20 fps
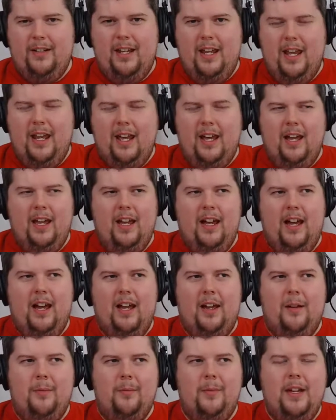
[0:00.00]

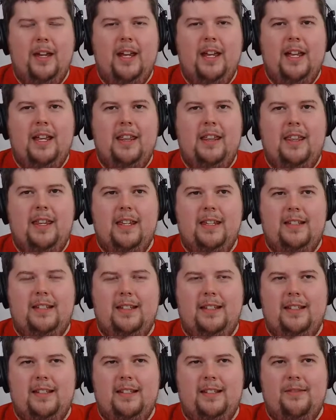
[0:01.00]
Yeah. This
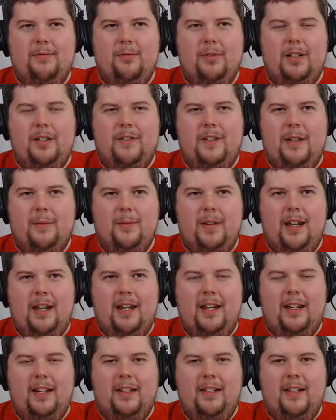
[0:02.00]
is what if he
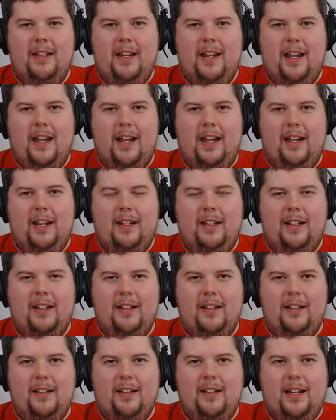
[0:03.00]
made
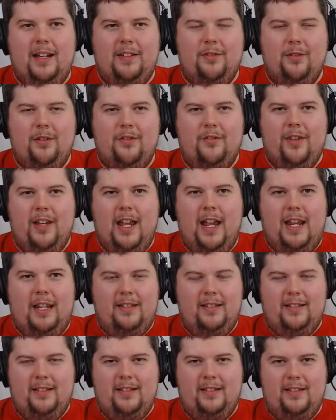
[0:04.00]
in like sort of
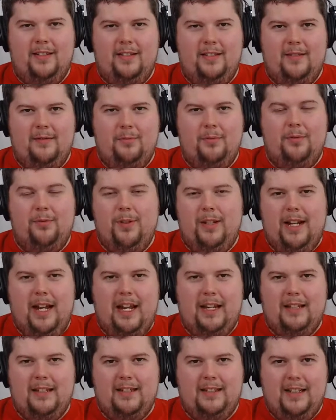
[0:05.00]
between
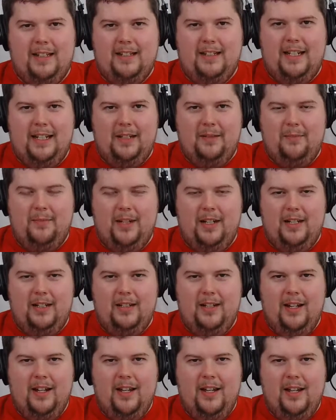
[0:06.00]
8 and 16-bit
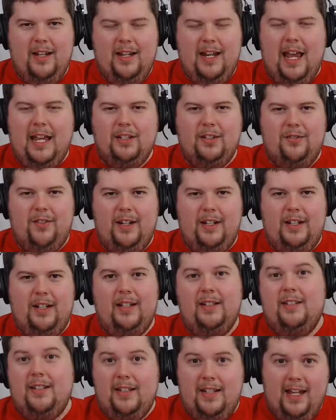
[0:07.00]
Castlevania
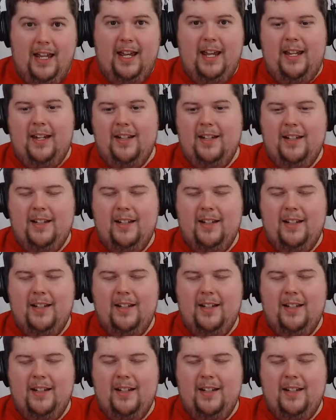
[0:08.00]
today.